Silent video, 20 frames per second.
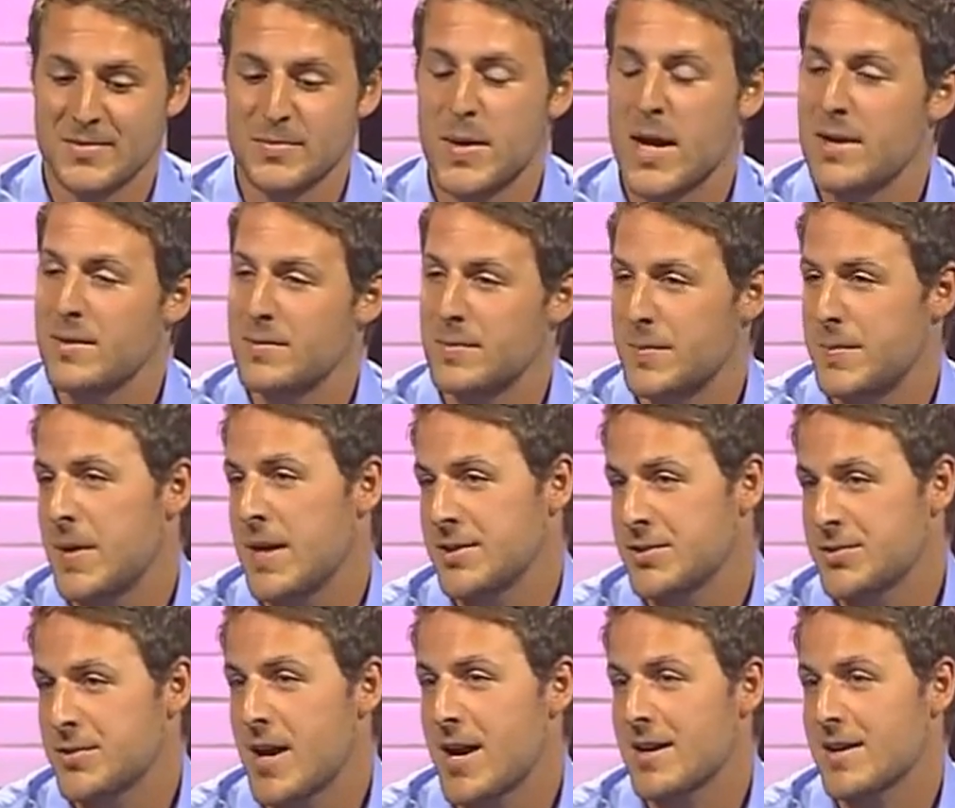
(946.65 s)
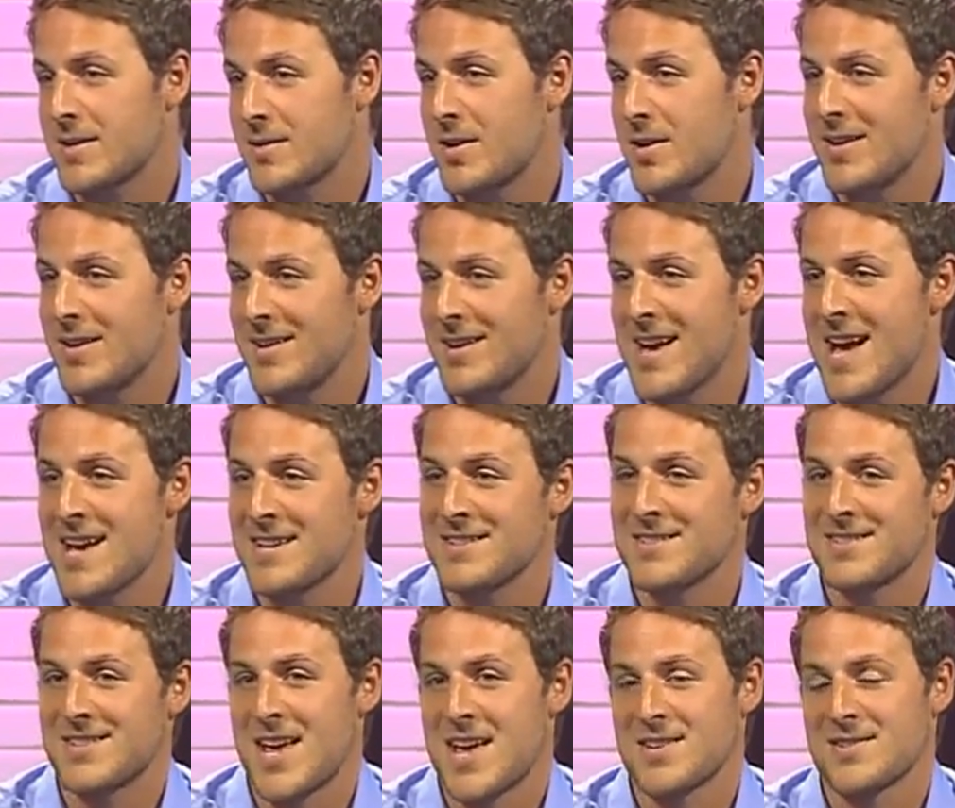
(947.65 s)
by truck
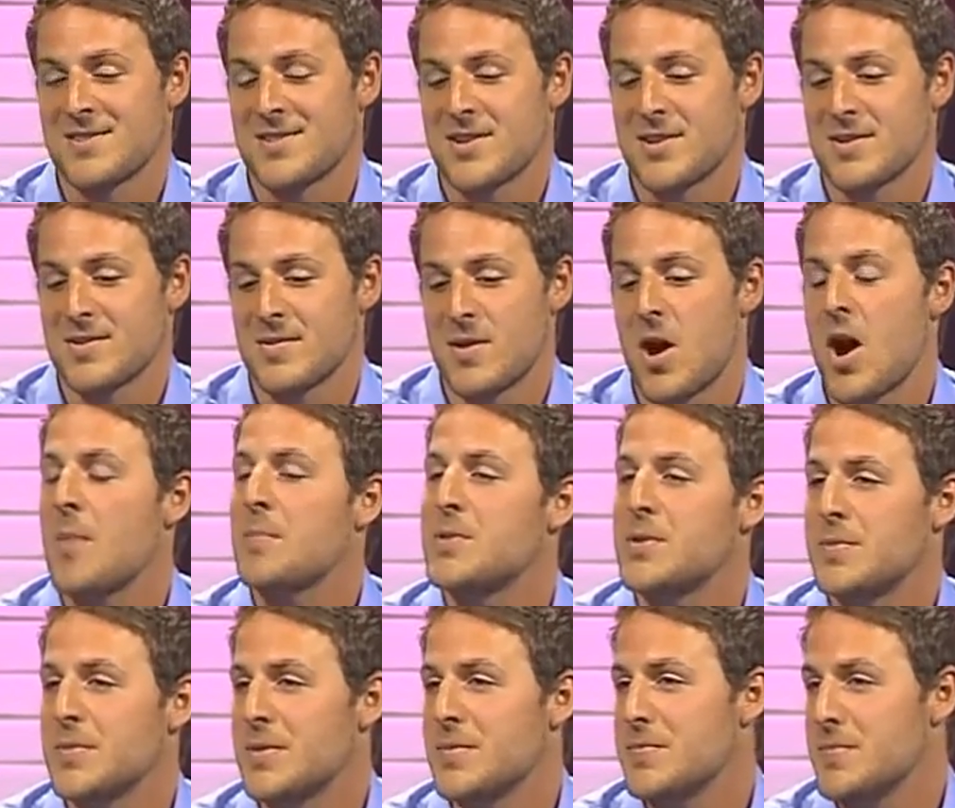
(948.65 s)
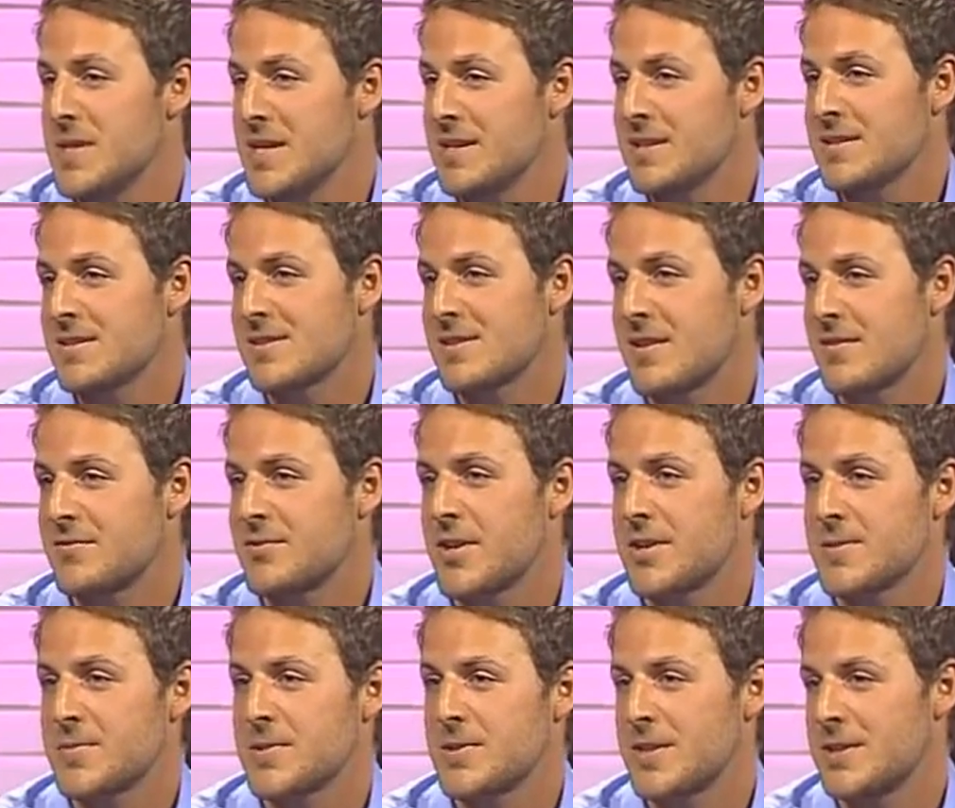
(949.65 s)
as their optimum means of
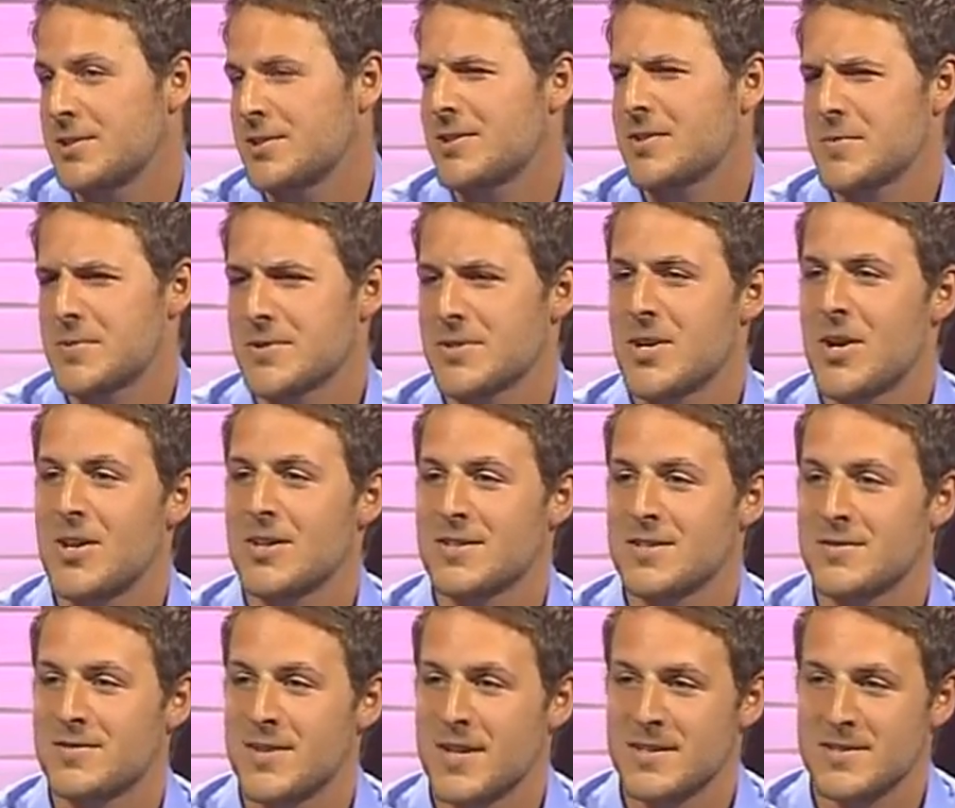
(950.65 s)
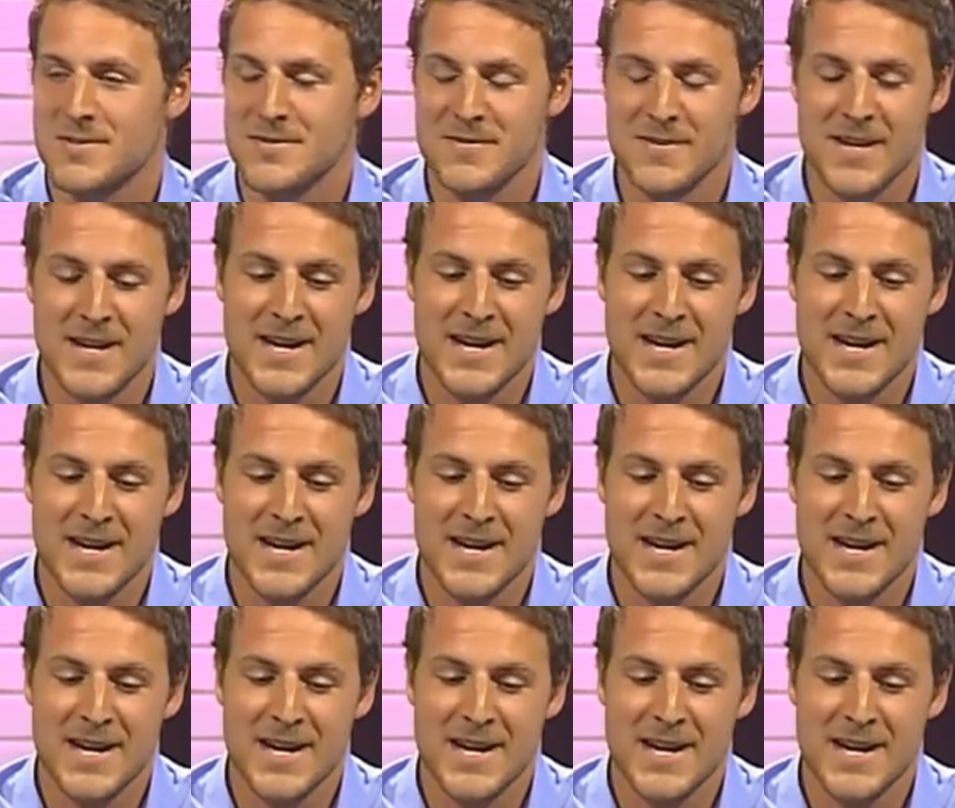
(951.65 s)
transportation, their most cost effective.